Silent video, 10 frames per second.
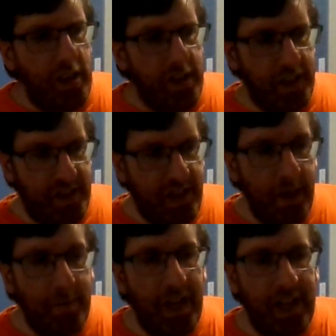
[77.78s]
the
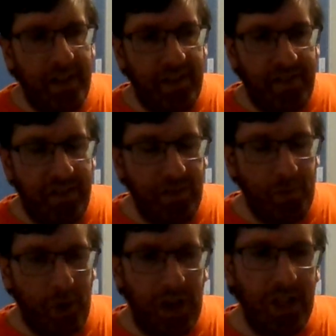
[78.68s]
team that
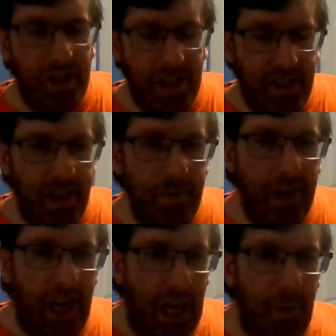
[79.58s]
the team
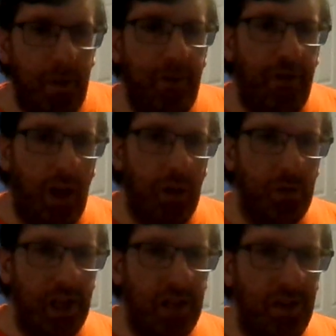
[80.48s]
that I've been
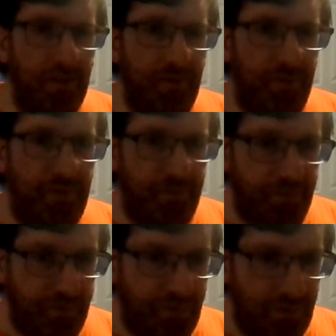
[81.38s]
following
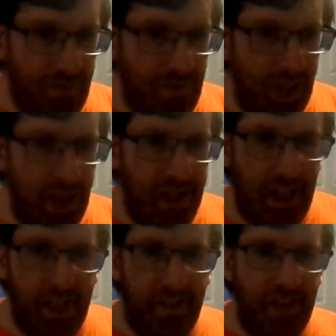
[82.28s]

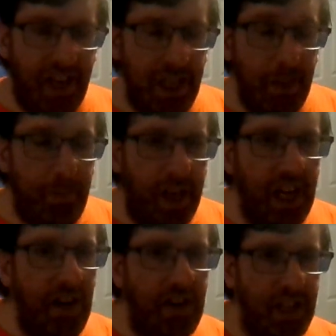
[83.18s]
that's in the Bay
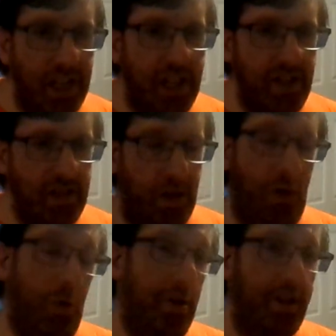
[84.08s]
Area, the
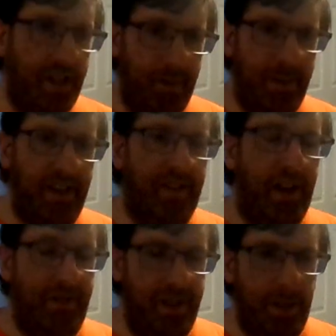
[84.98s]
only team that's
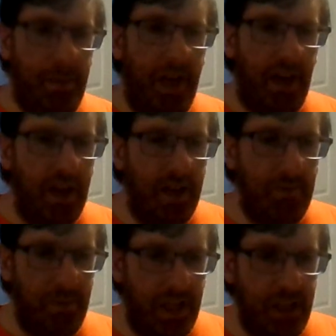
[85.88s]
left in the Bay Area,
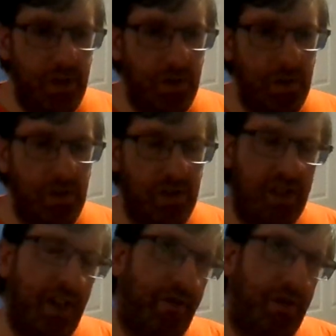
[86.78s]
mind you,
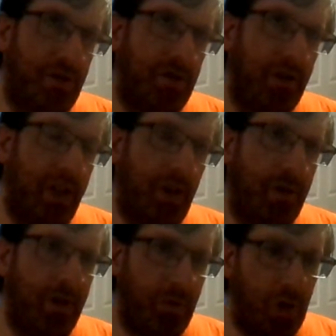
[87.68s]
except for you know
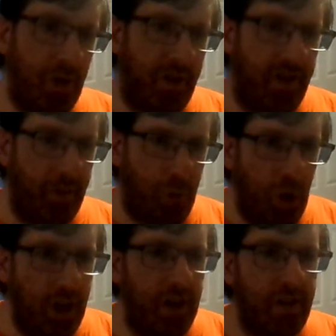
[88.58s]
the Golden State
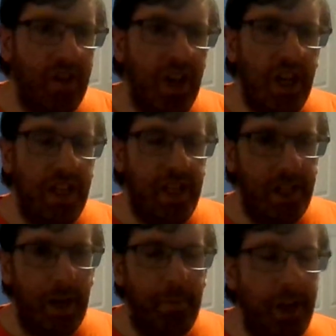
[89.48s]
Warriors in the
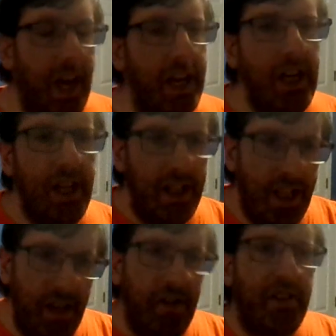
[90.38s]
NBA.
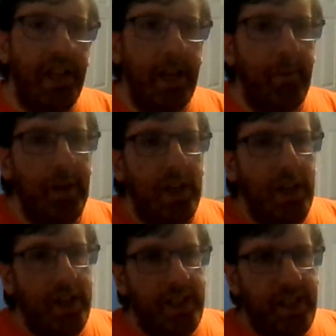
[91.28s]
The other team
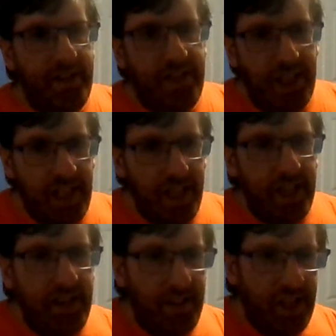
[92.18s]
that's
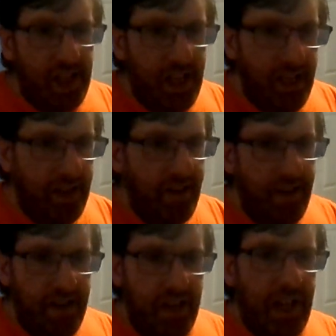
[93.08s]
in
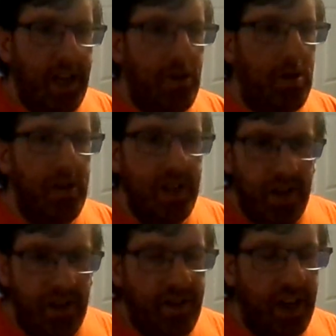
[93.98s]
in inner
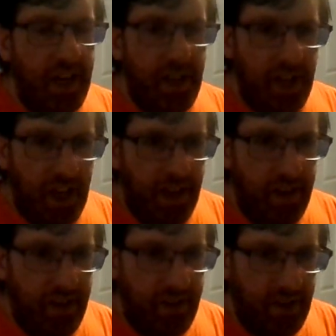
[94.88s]
near San,
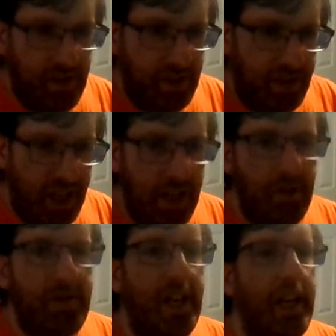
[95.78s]
uh, San
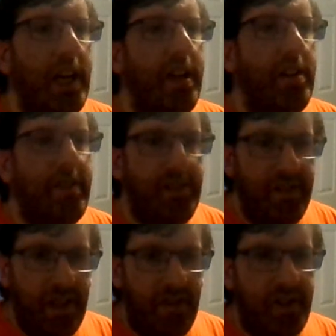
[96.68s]
Jose,
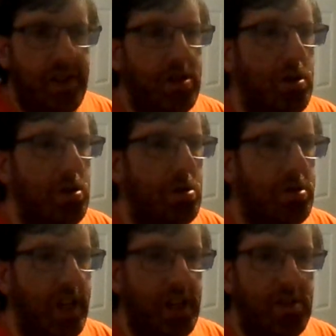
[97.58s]
San Francisco,
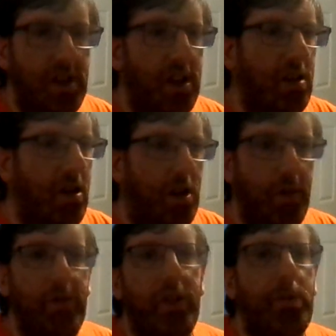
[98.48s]
Santa Clara,
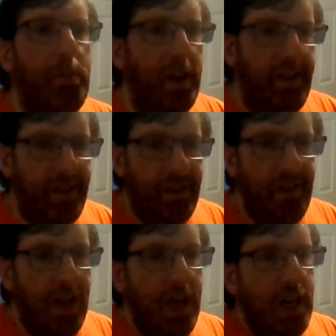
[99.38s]
all of those places,
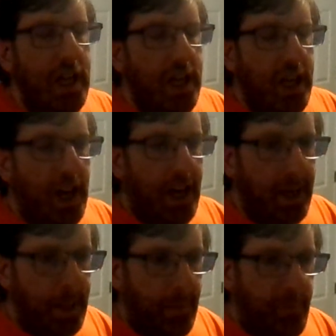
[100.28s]

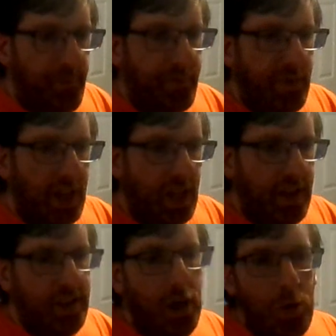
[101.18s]
um,
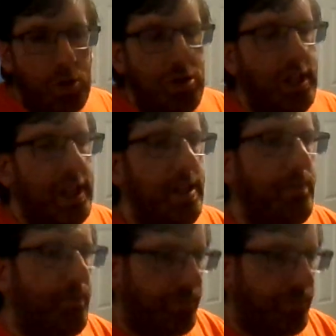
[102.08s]
Oakland,